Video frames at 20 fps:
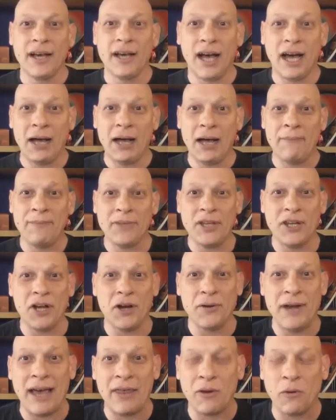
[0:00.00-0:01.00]
Um, you
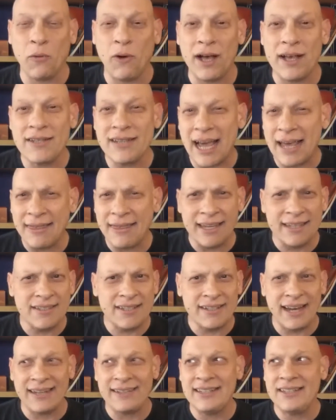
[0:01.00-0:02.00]
know, now there was, I think
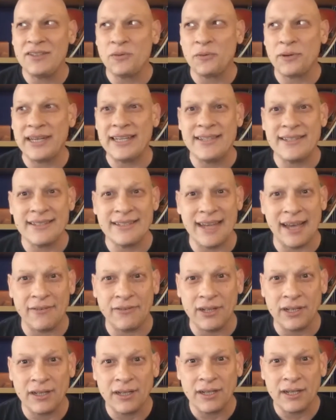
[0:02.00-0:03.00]
it's a
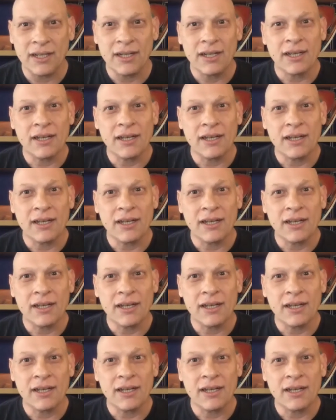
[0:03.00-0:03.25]
1927